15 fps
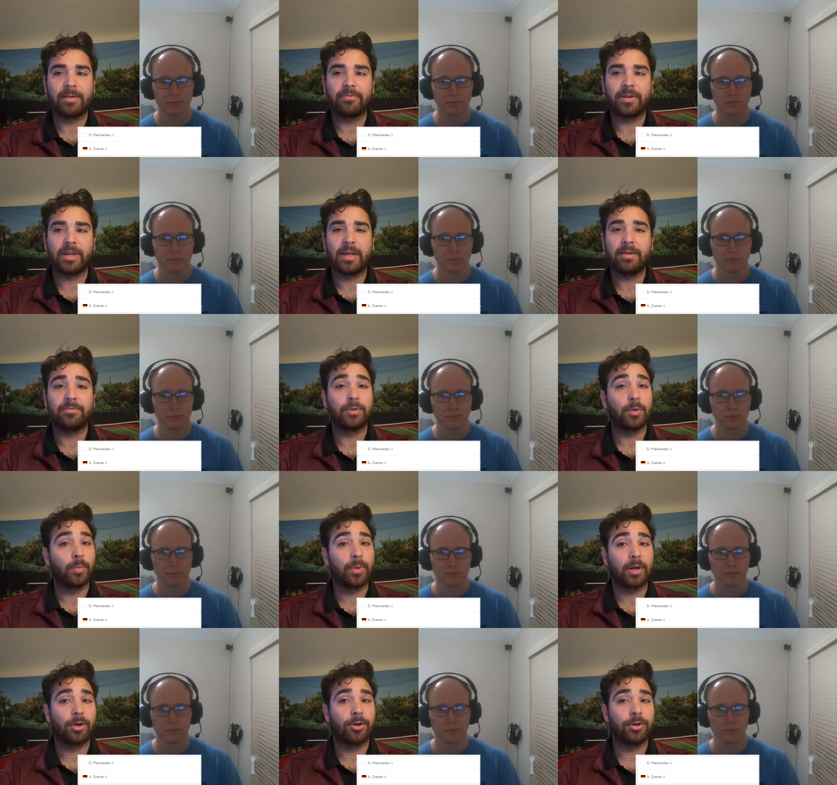Speaker 1: of Medvedev, you'll
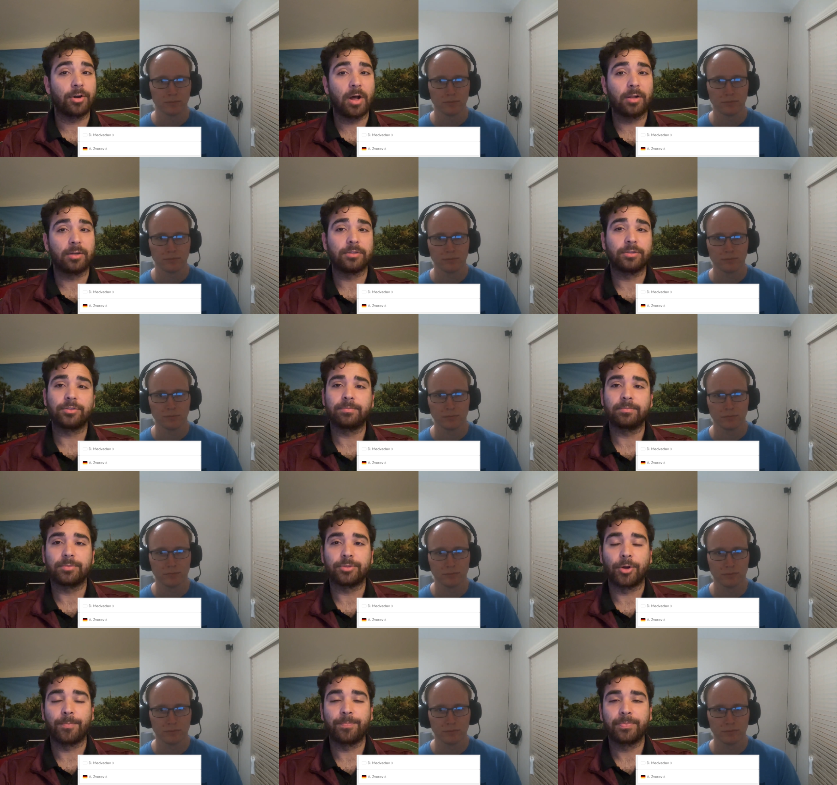win $100.
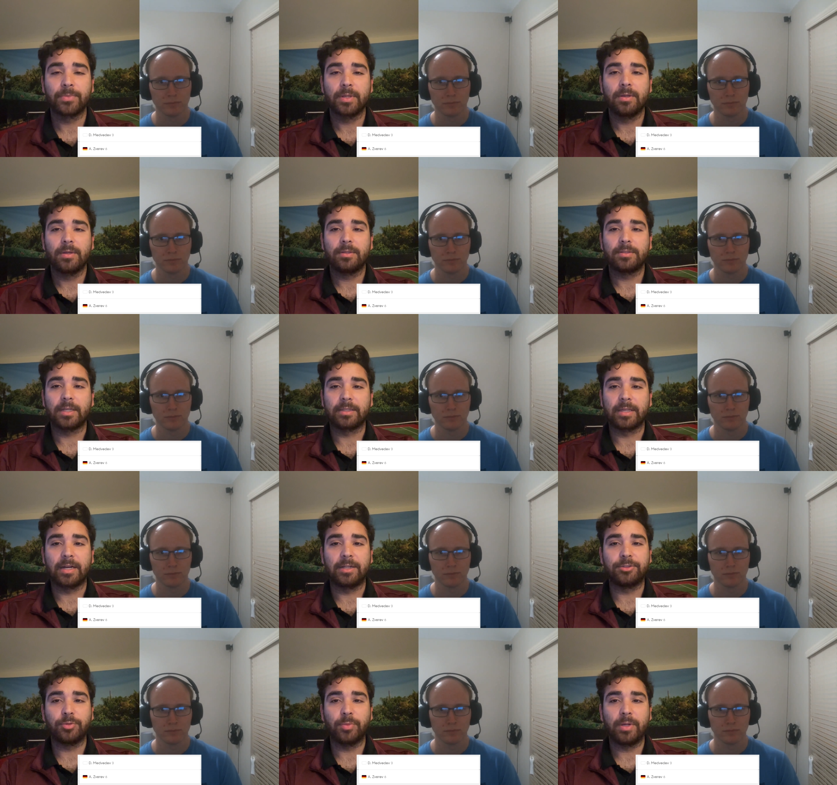So take that
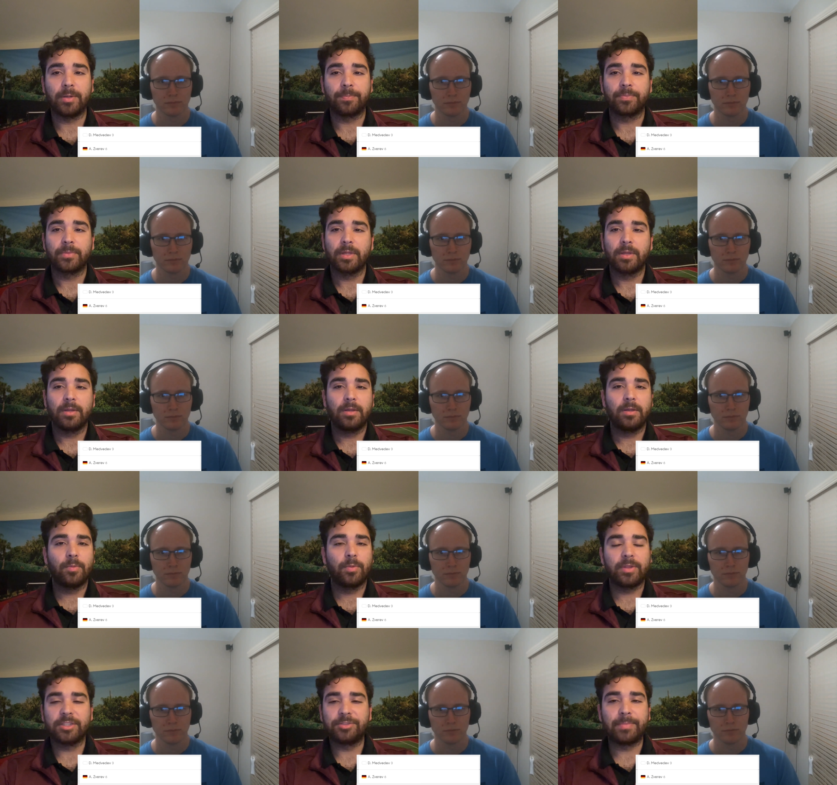as you will.
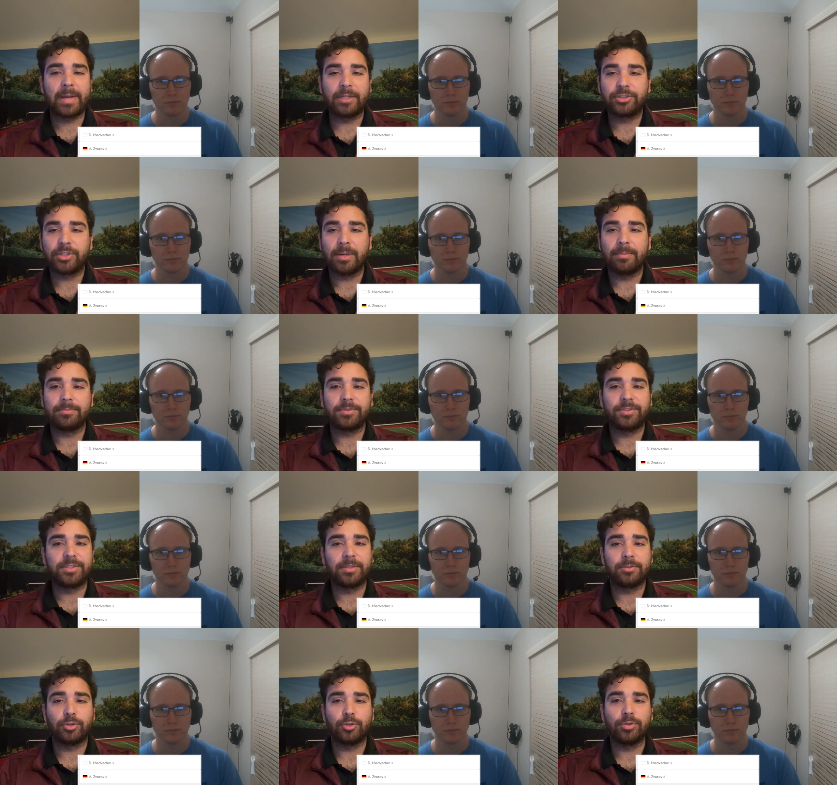With this matchup,
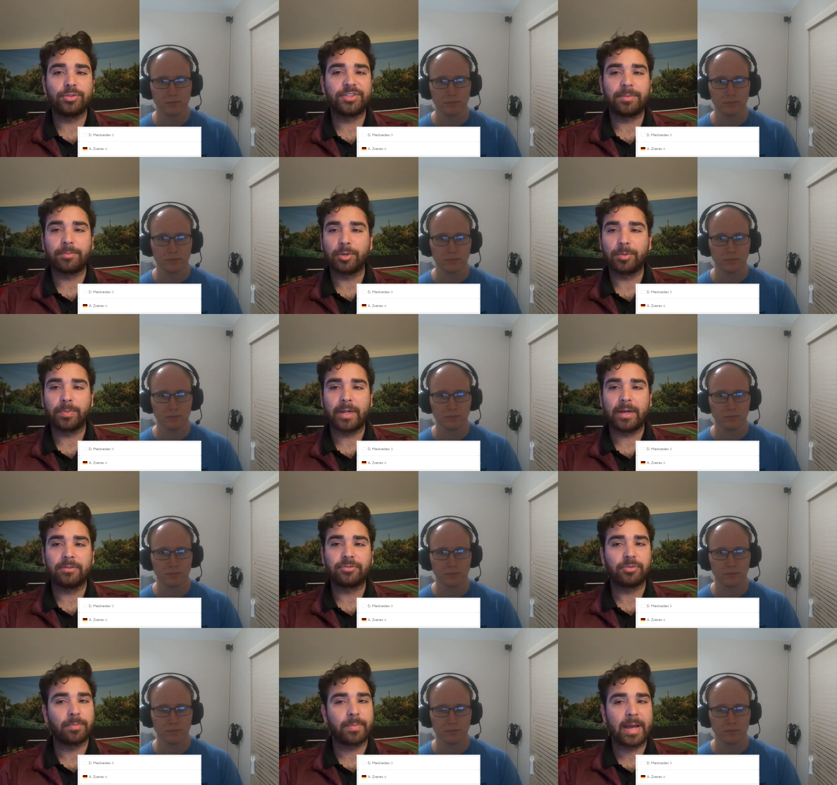two similar players
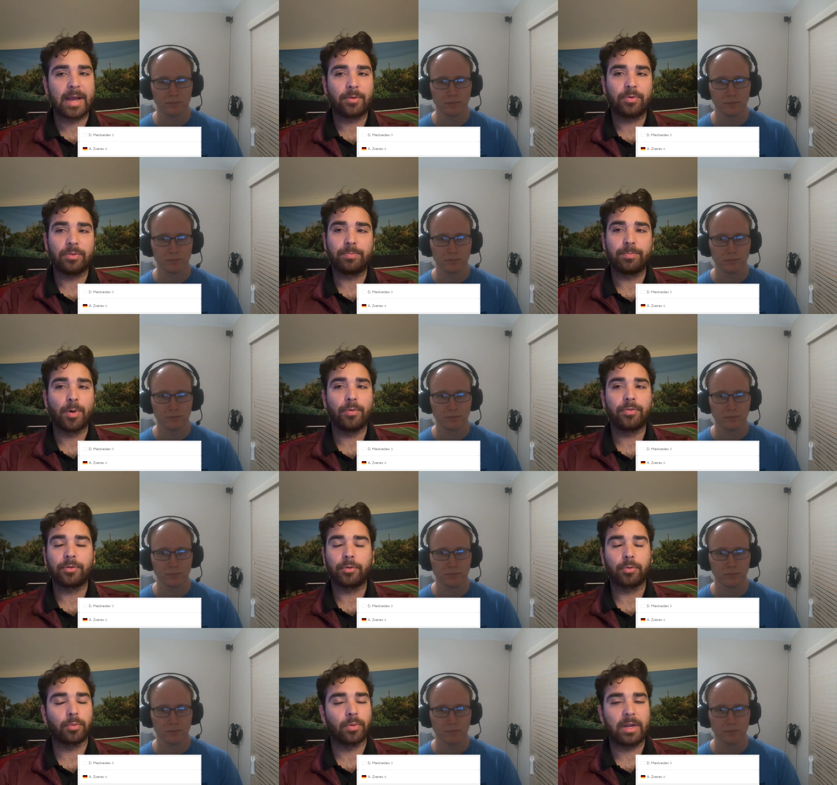from the back with both
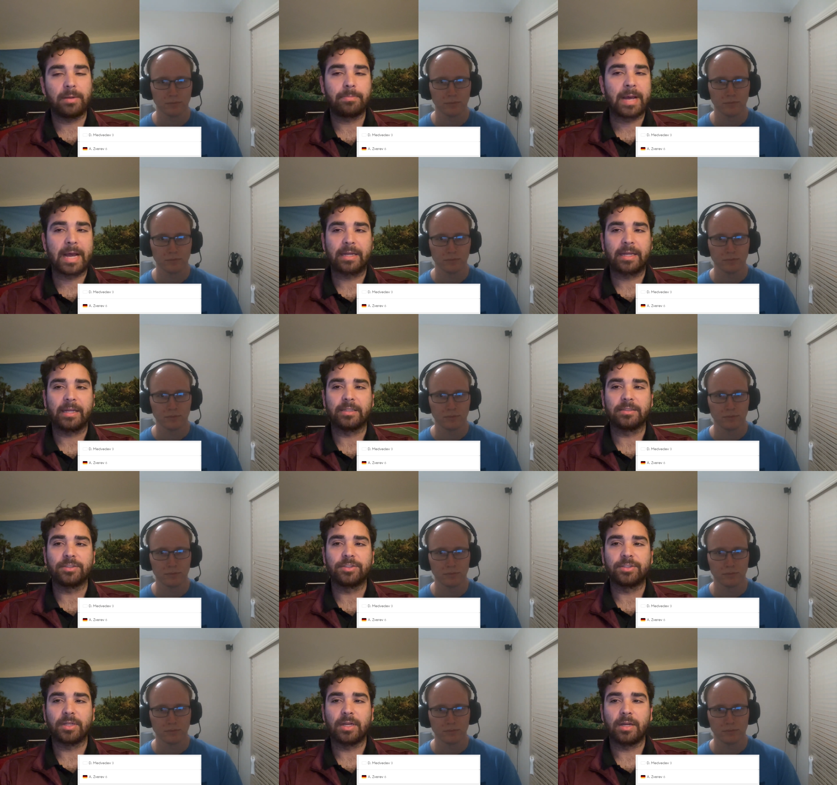great
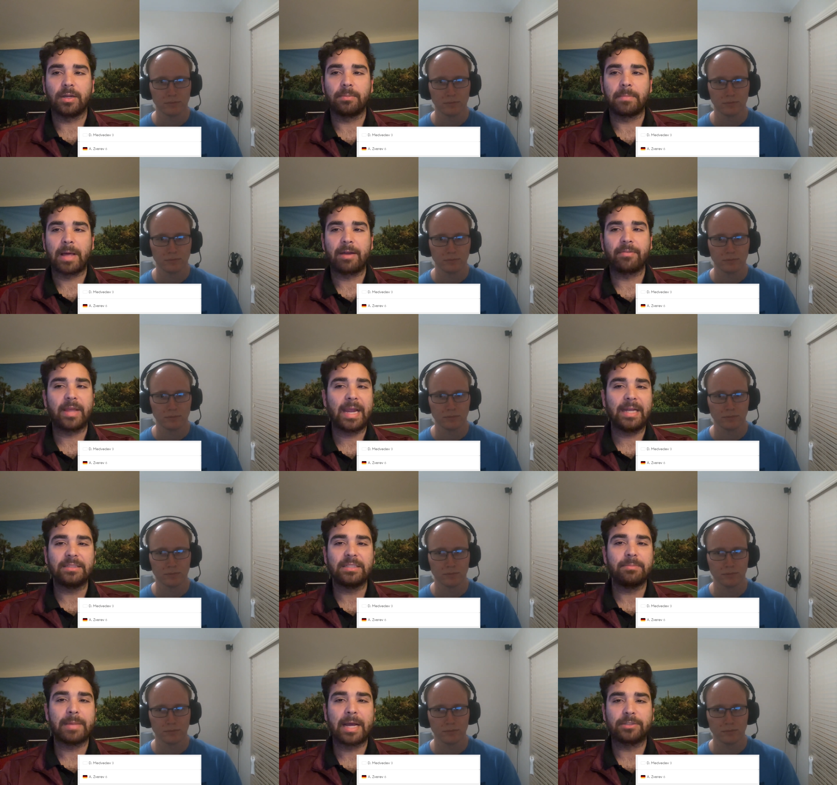backhands. Uh, out of the
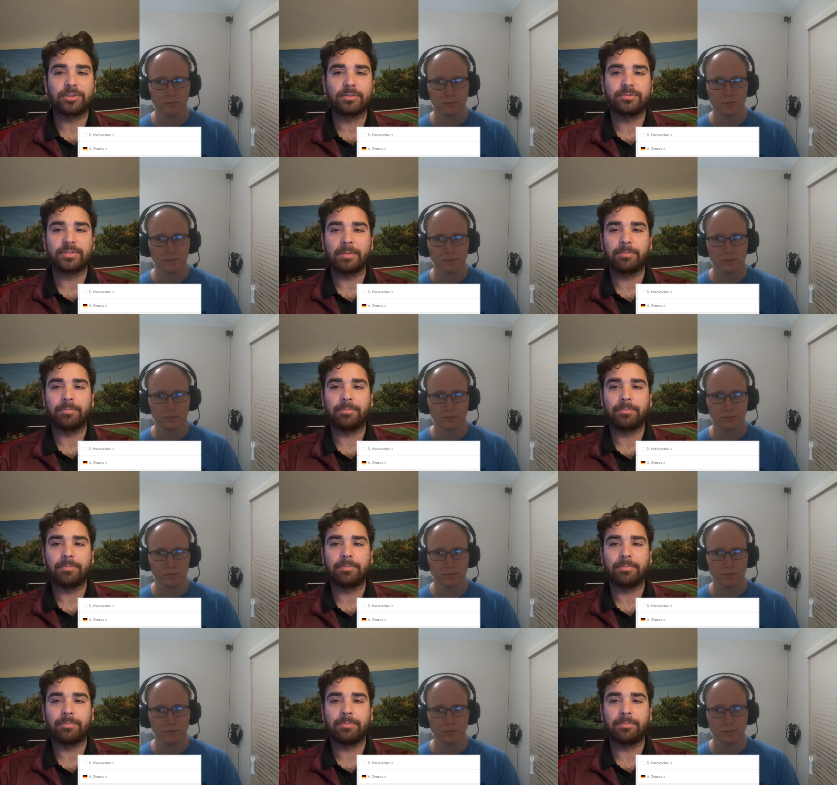18 matchups